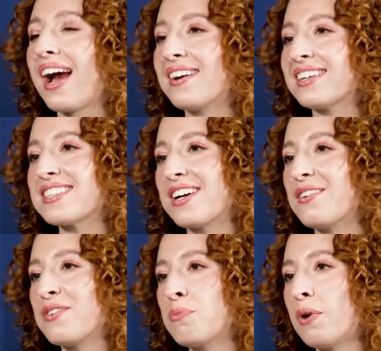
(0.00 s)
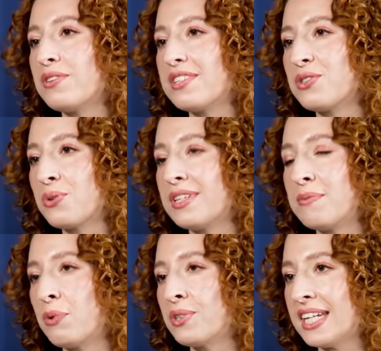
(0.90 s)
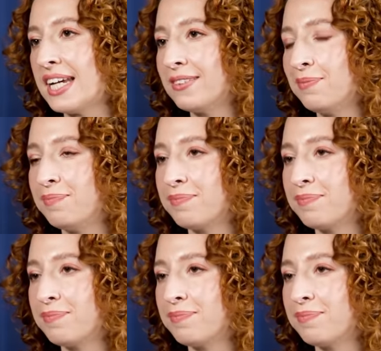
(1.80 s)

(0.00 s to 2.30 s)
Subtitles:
character have you most enjoyed embodying?